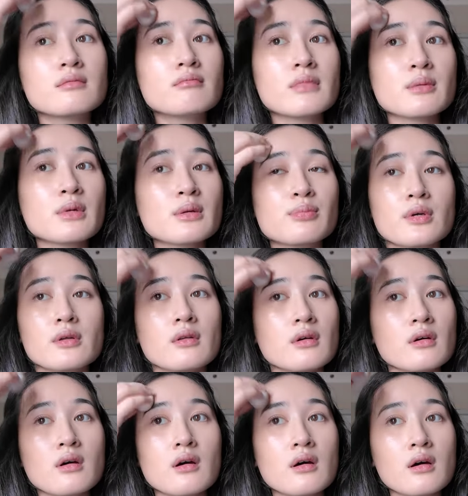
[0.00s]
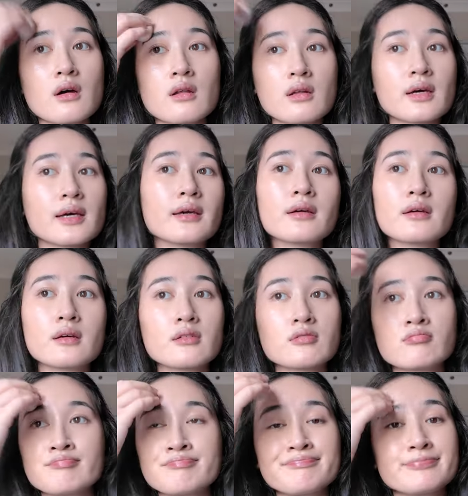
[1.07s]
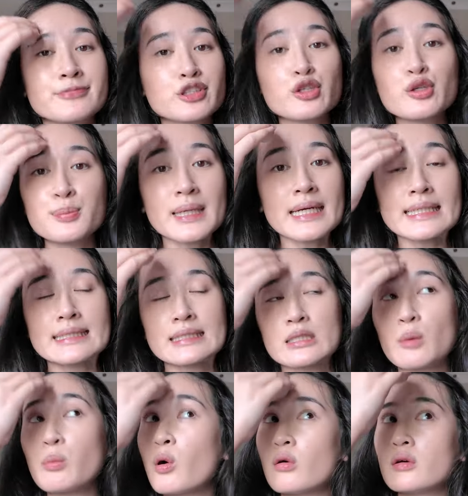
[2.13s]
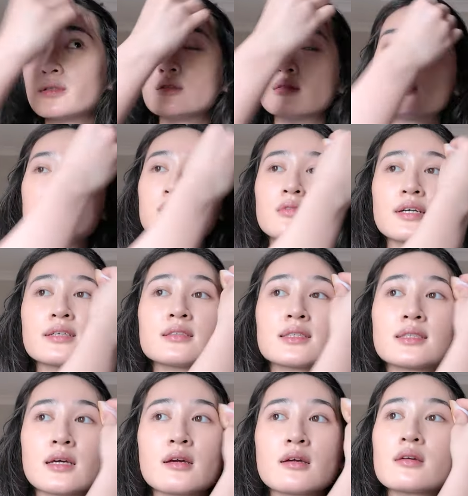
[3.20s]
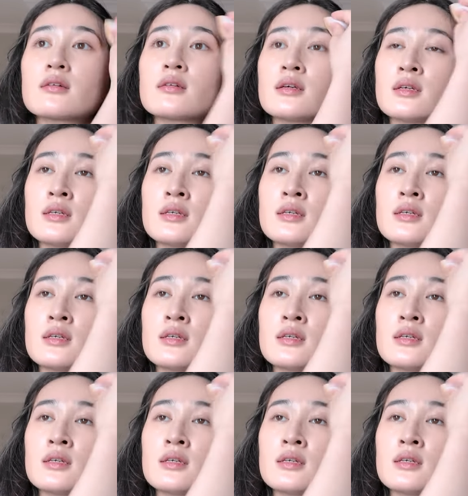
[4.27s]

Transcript: me and my brother are like two peas in a pod, I'd say.